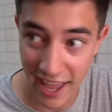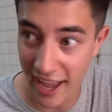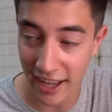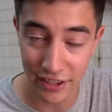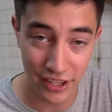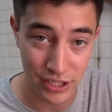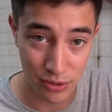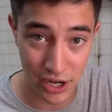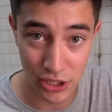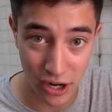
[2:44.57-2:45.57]
and this
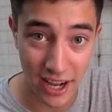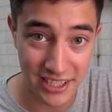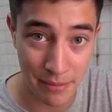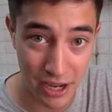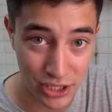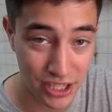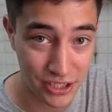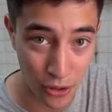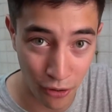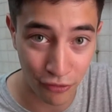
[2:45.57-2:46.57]
restaurant, as I mentioned, is
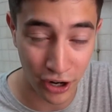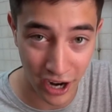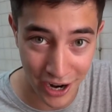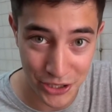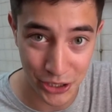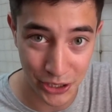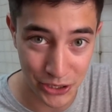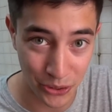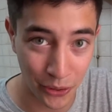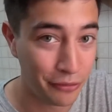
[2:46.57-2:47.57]
over 100
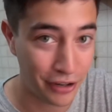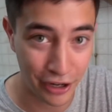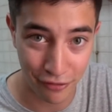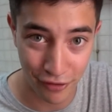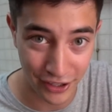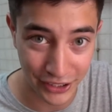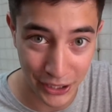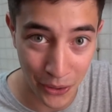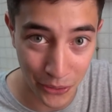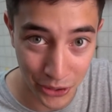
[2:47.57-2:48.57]
years old. Very friendly
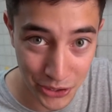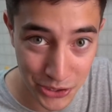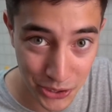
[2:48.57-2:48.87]
owners